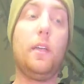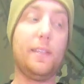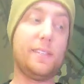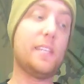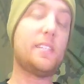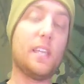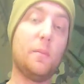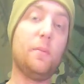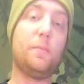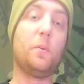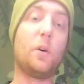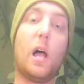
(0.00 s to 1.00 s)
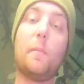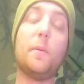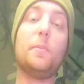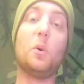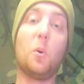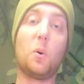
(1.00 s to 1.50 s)
As I said before, I'm
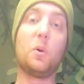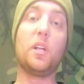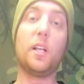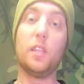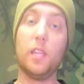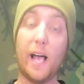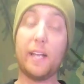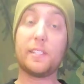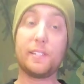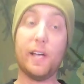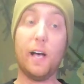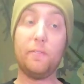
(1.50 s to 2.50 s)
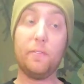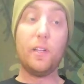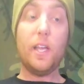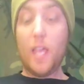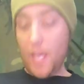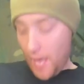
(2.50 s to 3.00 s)
gonna be ordering a lot of stuff.
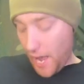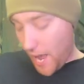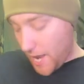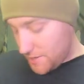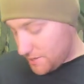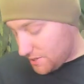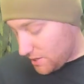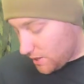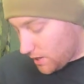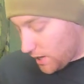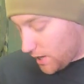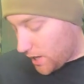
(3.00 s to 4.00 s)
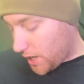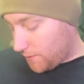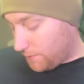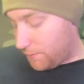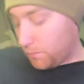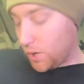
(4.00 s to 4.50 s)
And
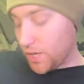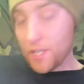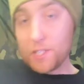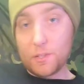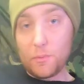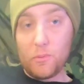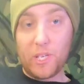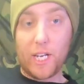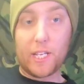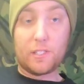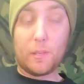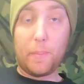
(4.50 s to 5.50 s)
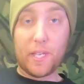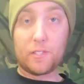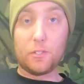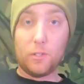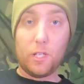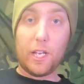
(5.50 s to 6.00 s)
one of the things I'm gonna be getting is a
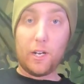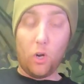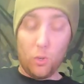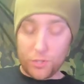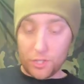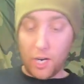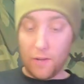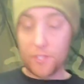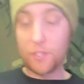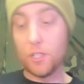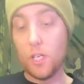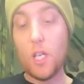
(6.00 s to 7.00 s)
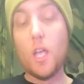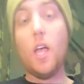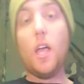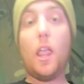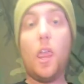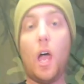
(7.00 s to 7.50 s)
pistol and a holster, obviously.
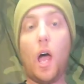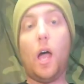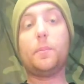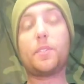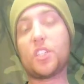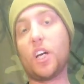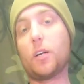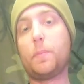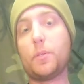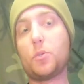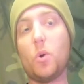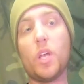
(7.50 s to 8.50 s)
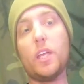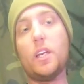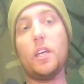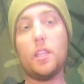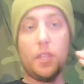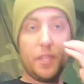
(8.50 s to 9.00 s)
I'm stuck
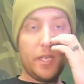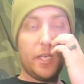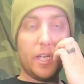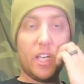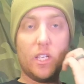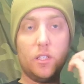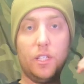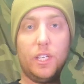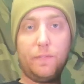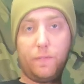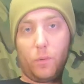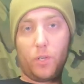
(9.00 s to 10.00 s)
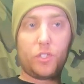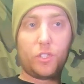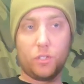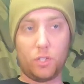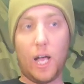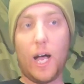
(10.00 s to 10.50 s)
between the Elite Force
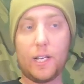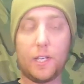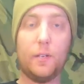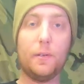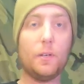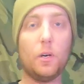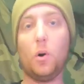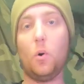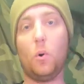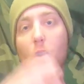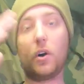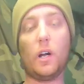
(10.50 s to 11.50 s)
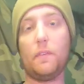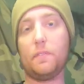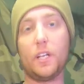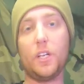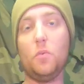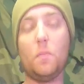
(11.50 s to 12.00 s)
Glock, or I
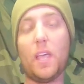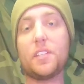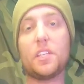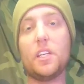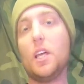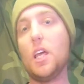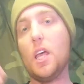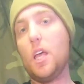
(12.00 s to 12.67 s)
forget who makes it.